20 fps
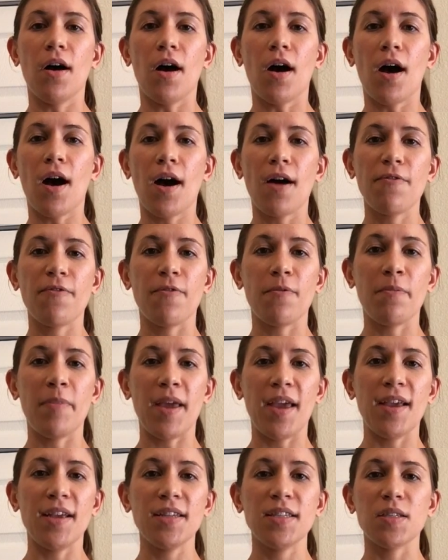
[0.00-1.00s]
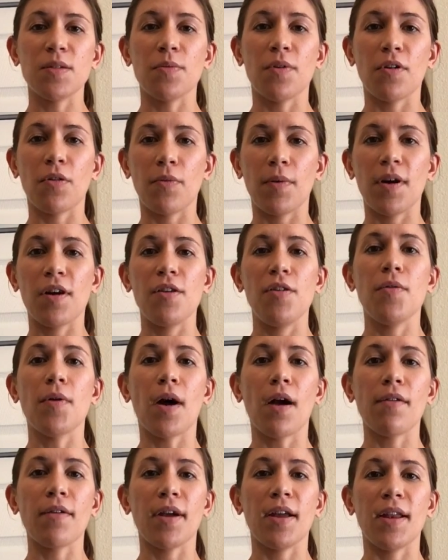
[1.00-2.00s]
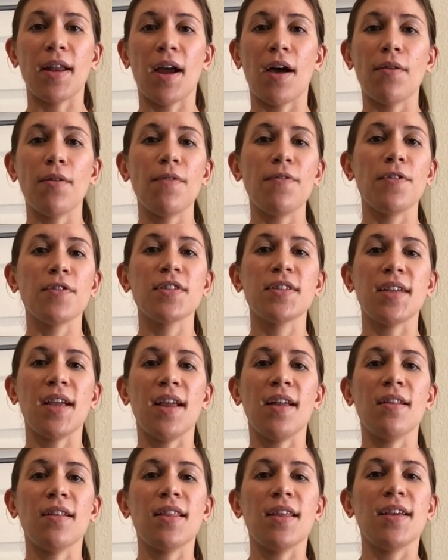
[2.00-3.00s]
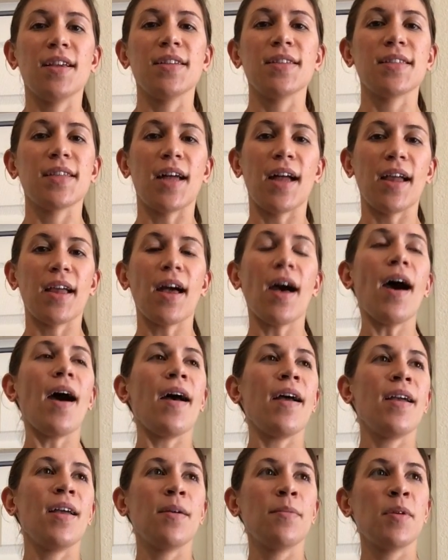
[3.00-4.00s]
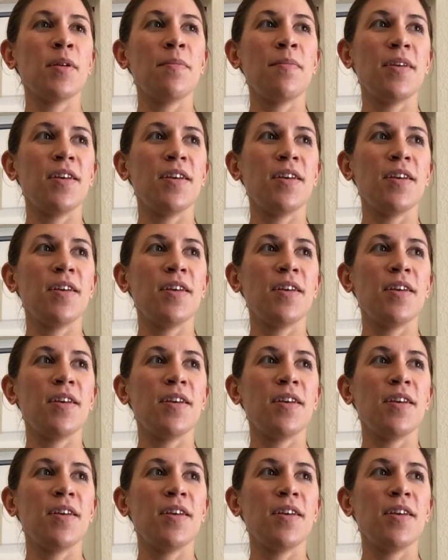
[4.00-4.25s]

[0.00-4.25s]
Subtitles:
off base with where you are right now, if you're saying things like, I am a